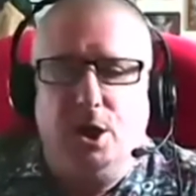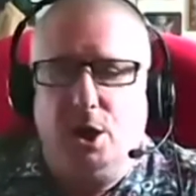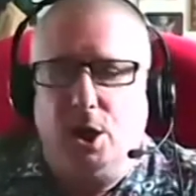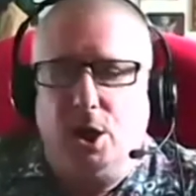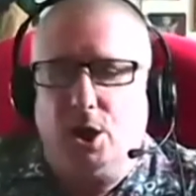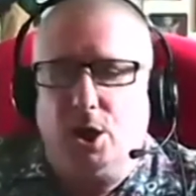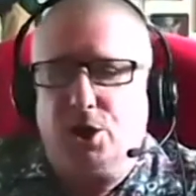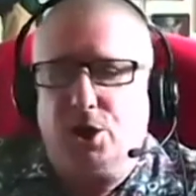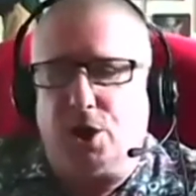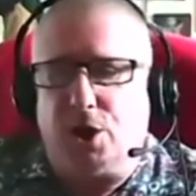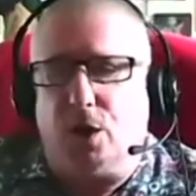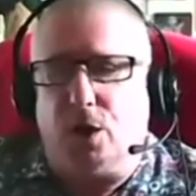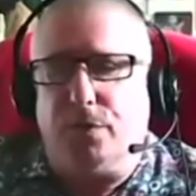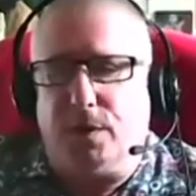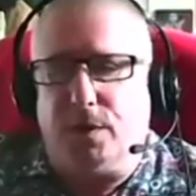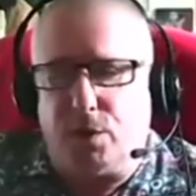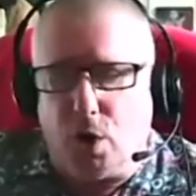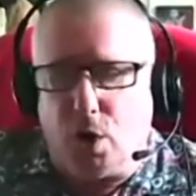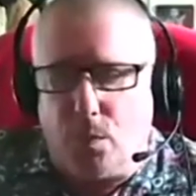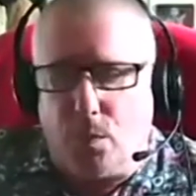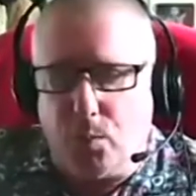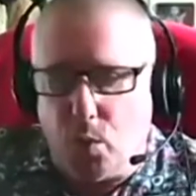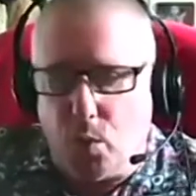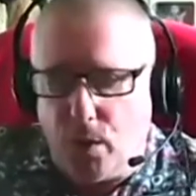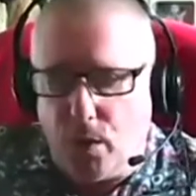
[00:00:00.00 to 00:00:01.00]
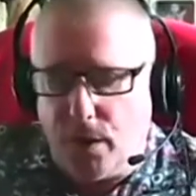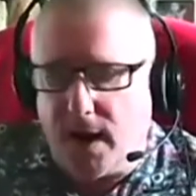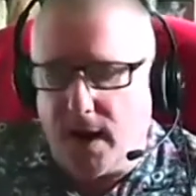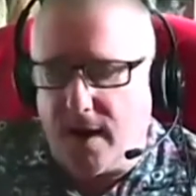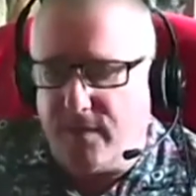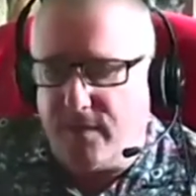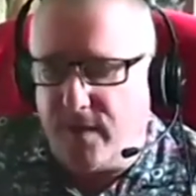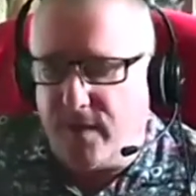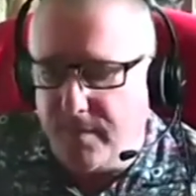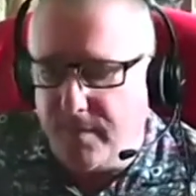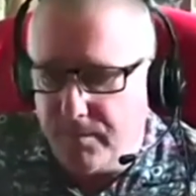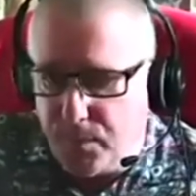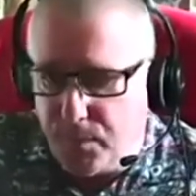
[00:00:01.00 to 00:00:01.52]
So the top one, I have
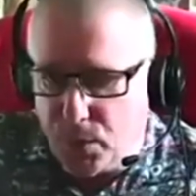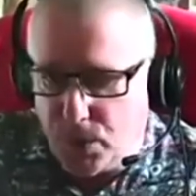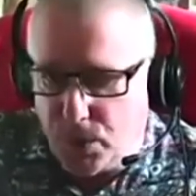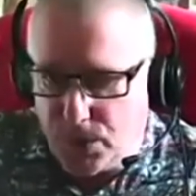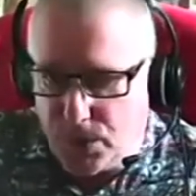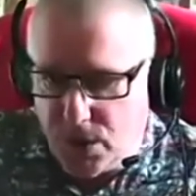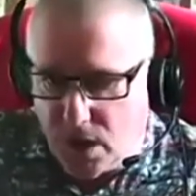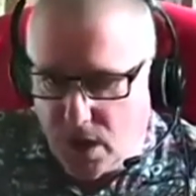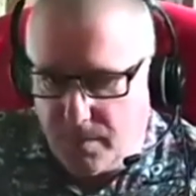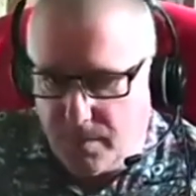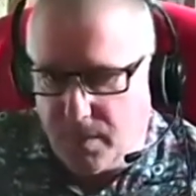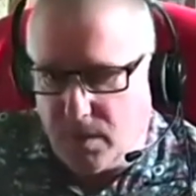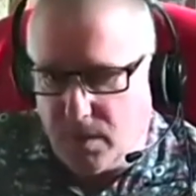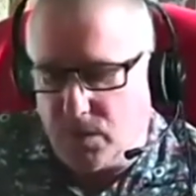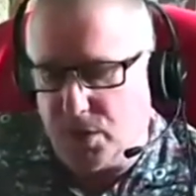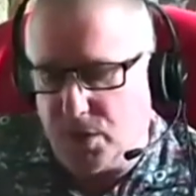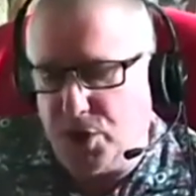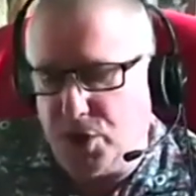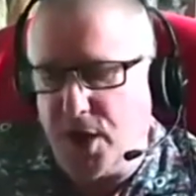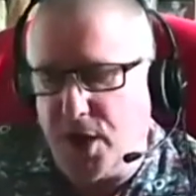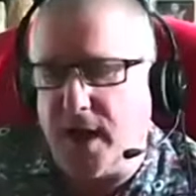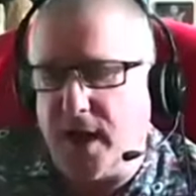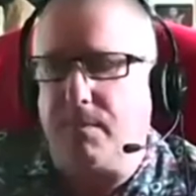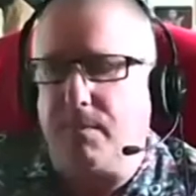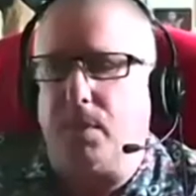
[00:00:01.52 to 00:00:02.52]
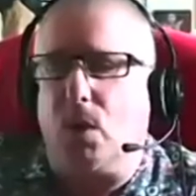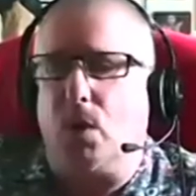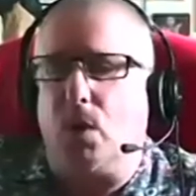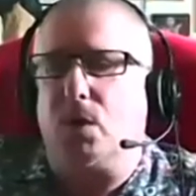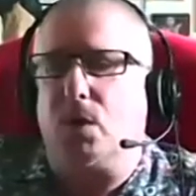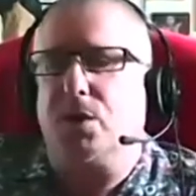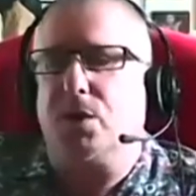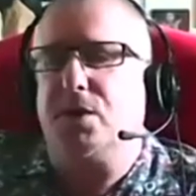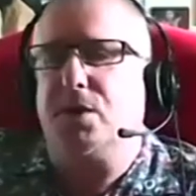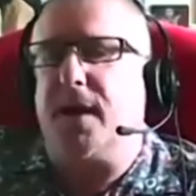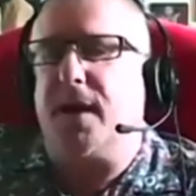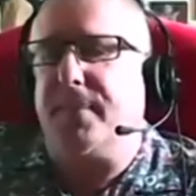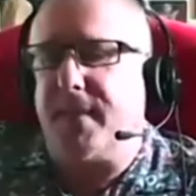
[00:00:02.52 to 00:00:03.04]
an input type equals
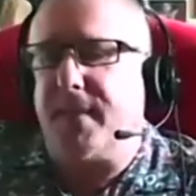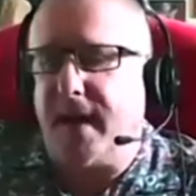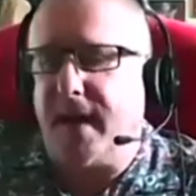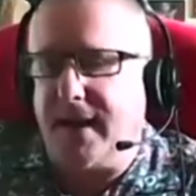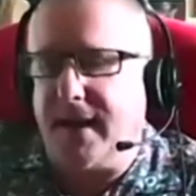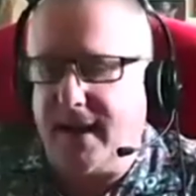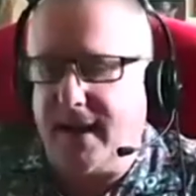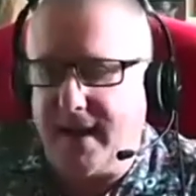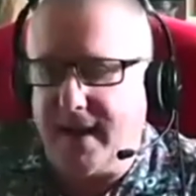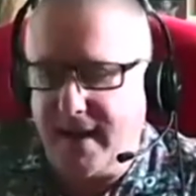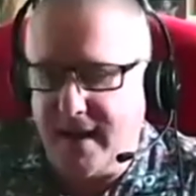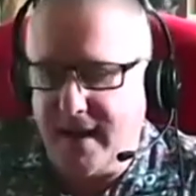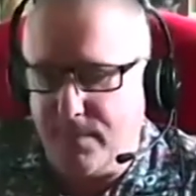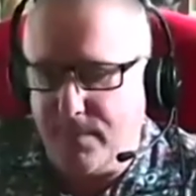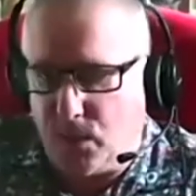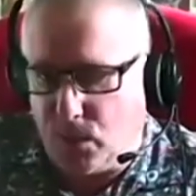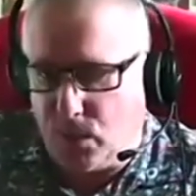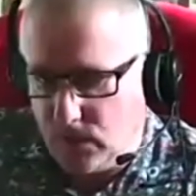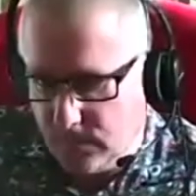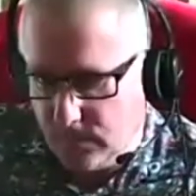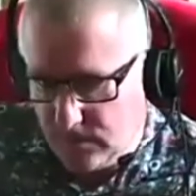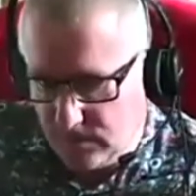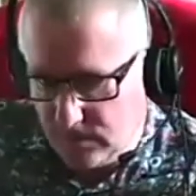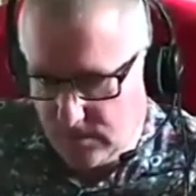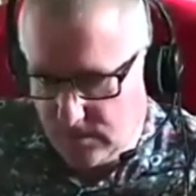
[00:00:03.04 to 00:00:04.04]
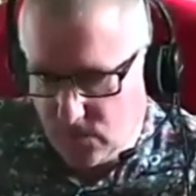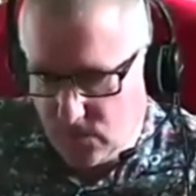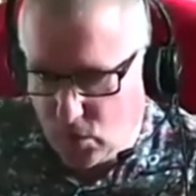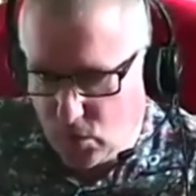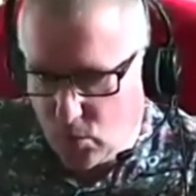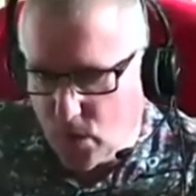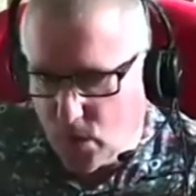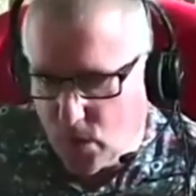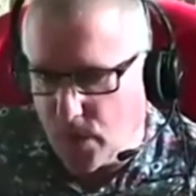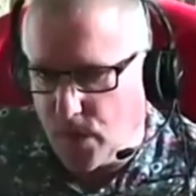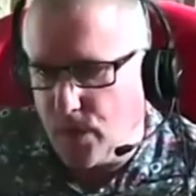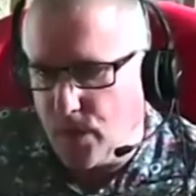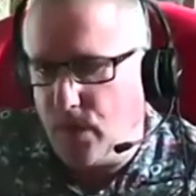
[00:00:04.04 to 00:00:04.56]
checkbox, and that label, or
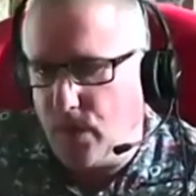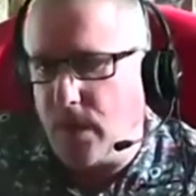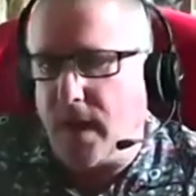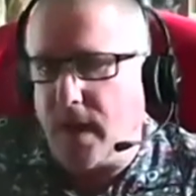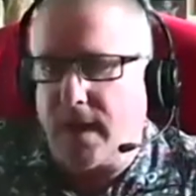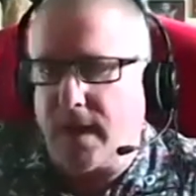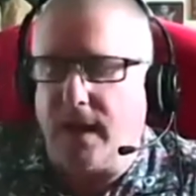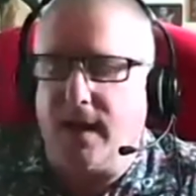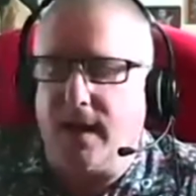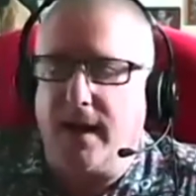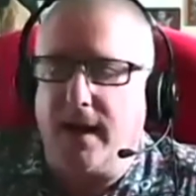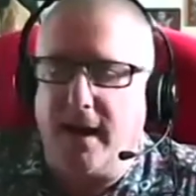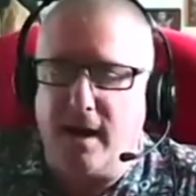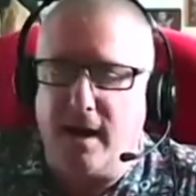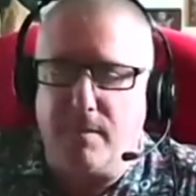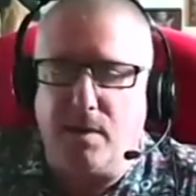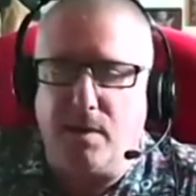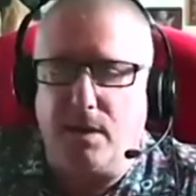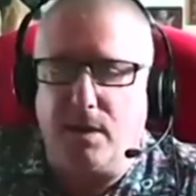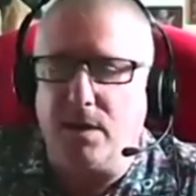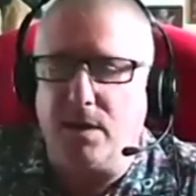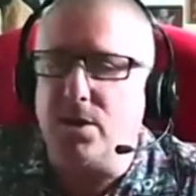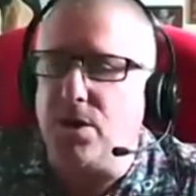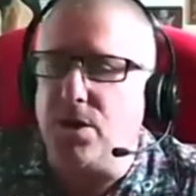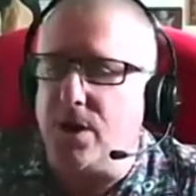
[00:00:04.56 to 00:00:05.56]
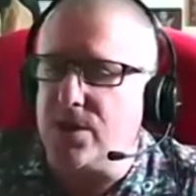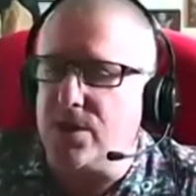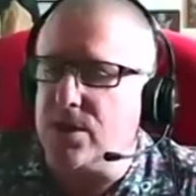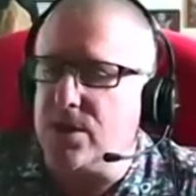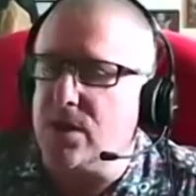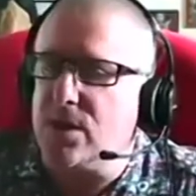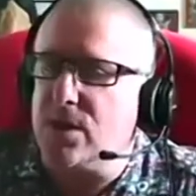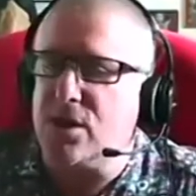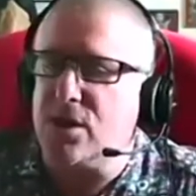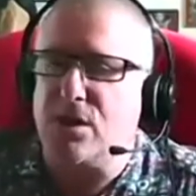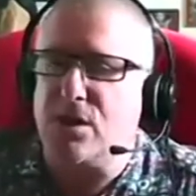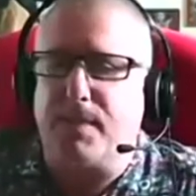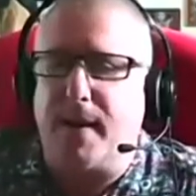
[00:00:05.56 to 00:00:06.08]
what looked like a label, is just a
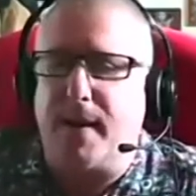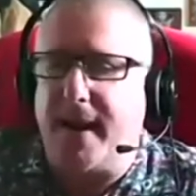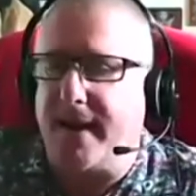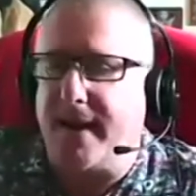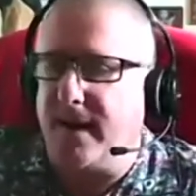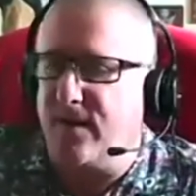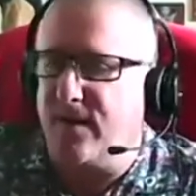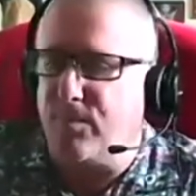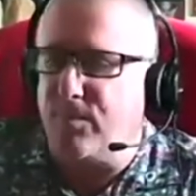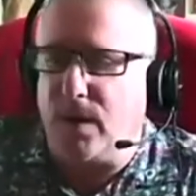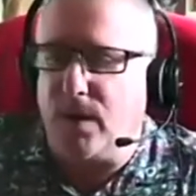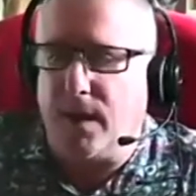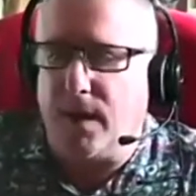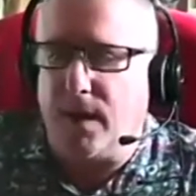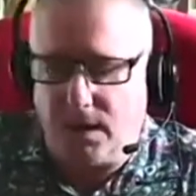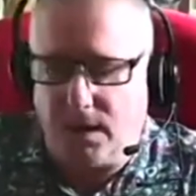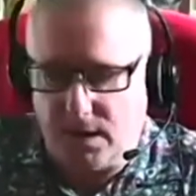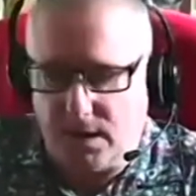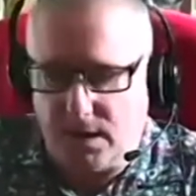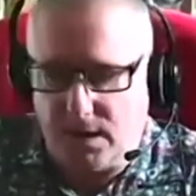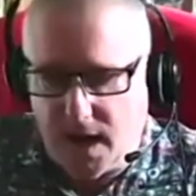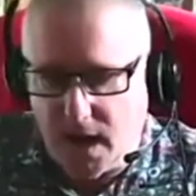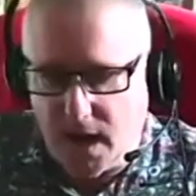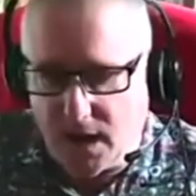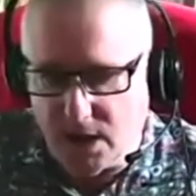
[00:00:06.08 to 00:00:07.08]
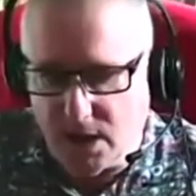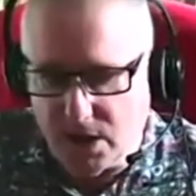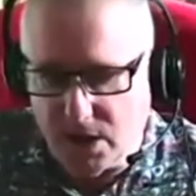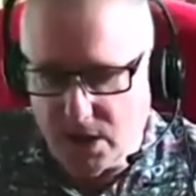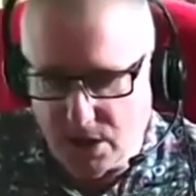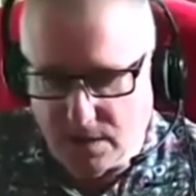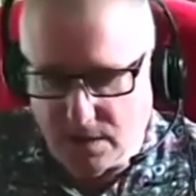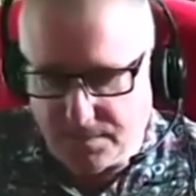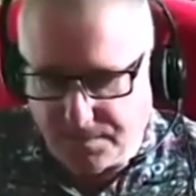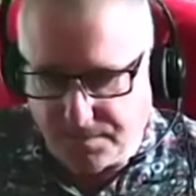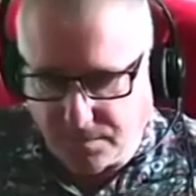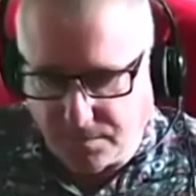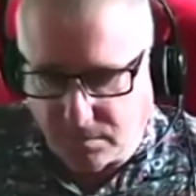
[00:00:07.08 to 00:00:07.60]
span of plain text.